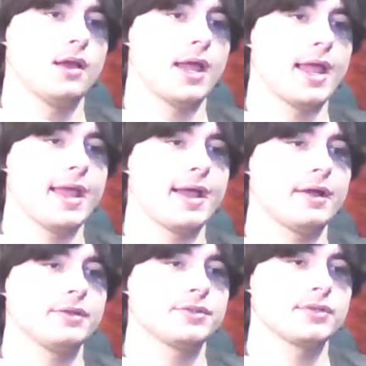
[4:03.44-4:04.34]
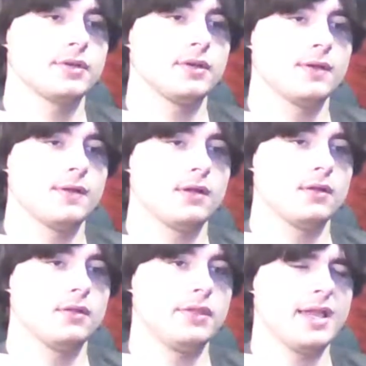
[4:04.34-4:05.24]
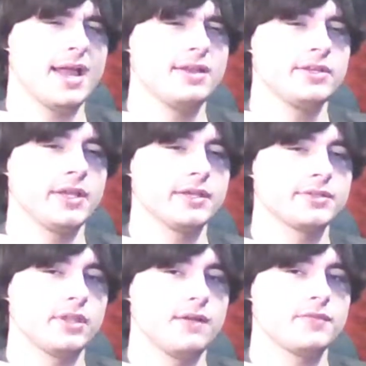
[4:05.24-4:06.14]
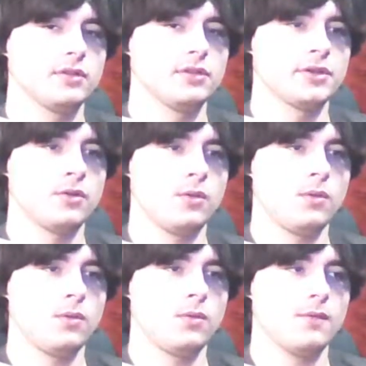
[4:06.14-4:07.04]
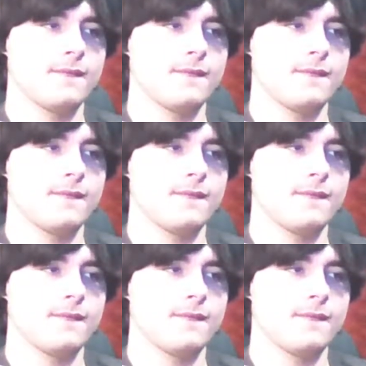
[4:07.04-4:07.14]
And the ending is left a little